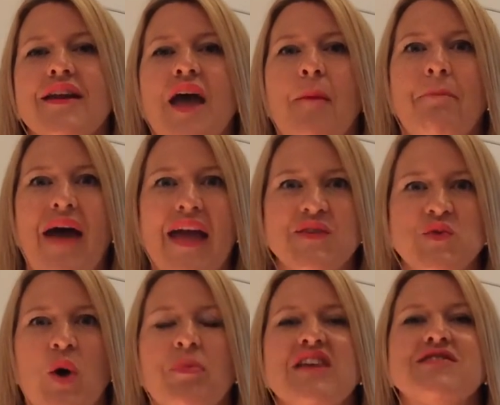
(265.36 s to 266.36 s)
Now,
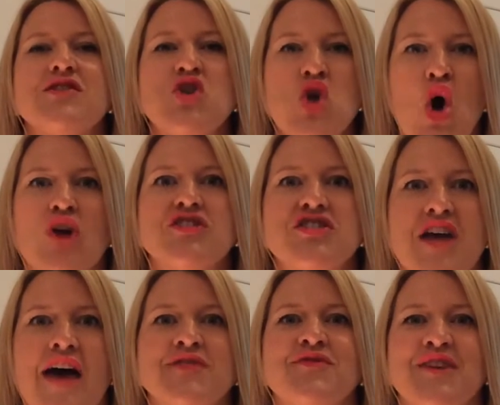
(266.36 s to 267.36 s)
BakeSwap is not
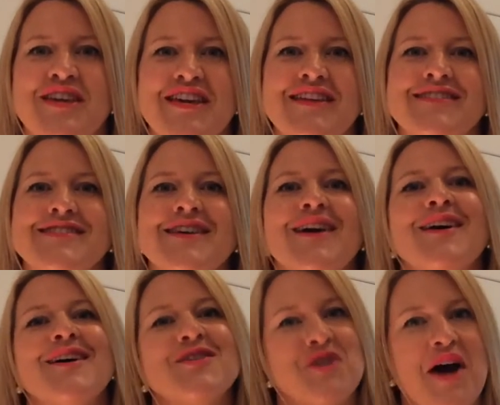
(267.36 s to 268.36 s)
just for kids.
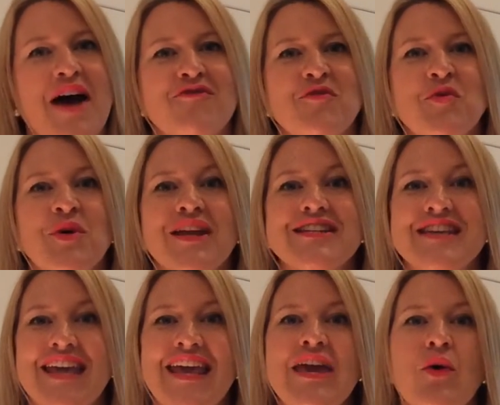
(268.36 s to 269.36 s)
Try it for morning
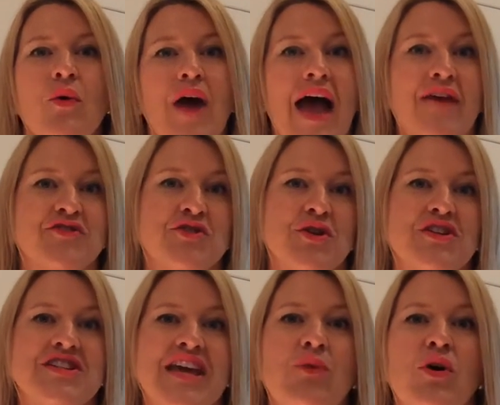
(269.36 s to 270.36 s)
tea or afternoon
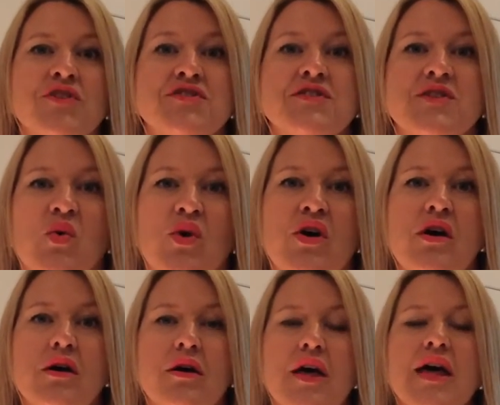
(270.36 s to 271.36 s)
tea rosters at
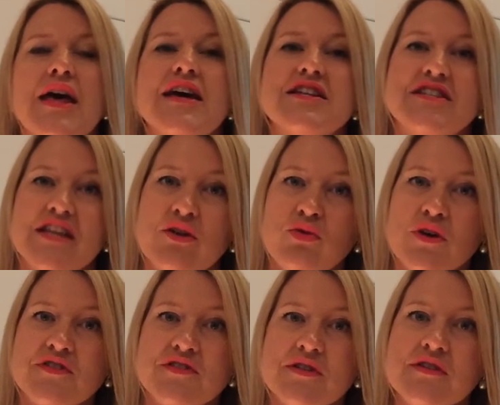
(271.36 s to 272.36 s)
work, dinner
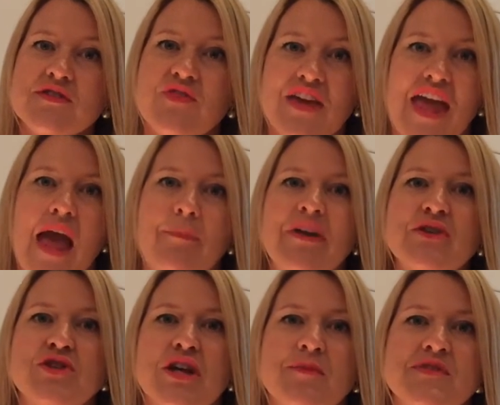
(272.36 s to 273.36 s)
rosters for camping
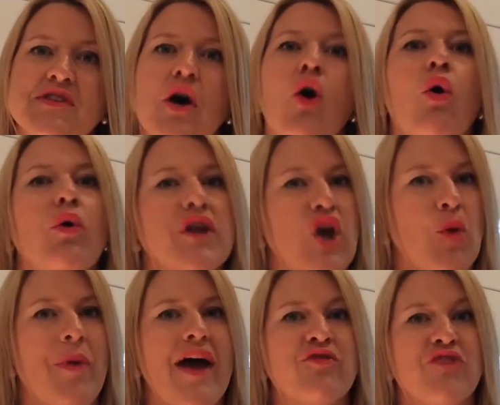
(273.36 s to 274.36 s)
trips, or to
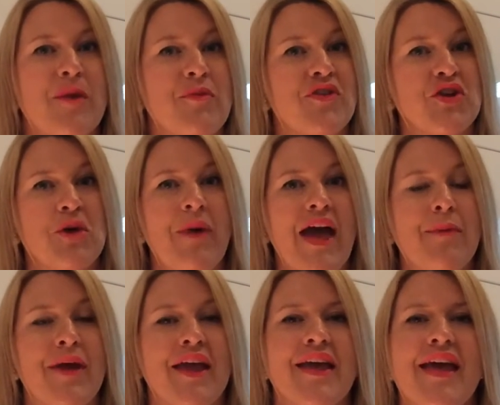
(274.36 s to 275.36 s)
help out a friend with a new
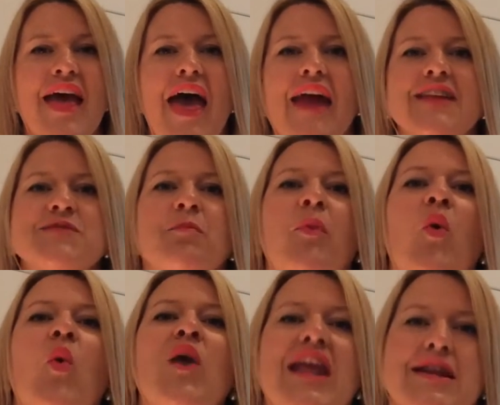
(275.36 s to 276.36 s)
baby. And it's
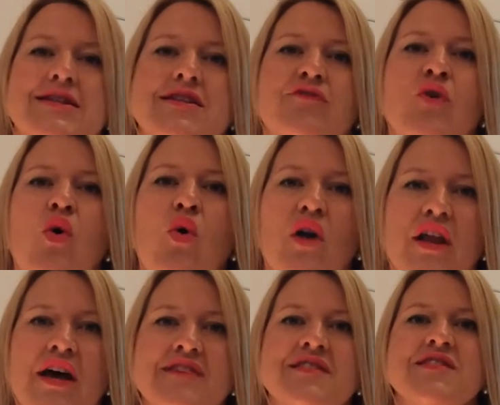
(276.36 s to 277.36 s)
brilliant for
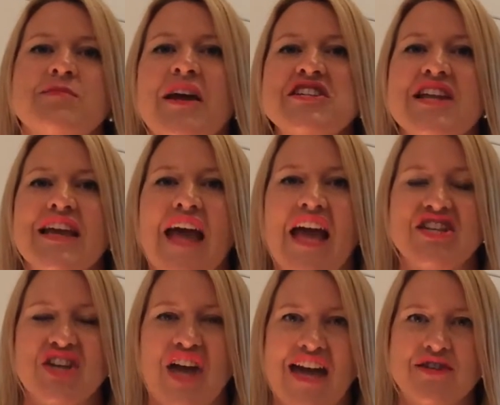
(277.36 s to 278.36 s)
organising special
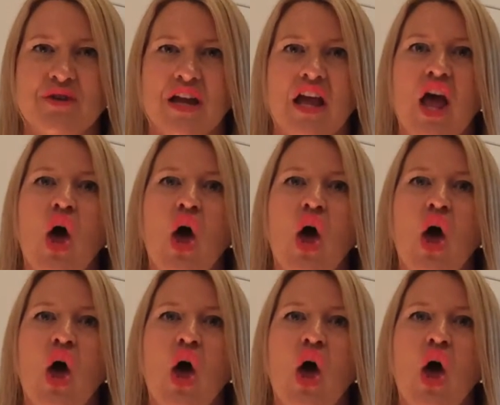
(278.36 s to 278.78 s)
occasion catering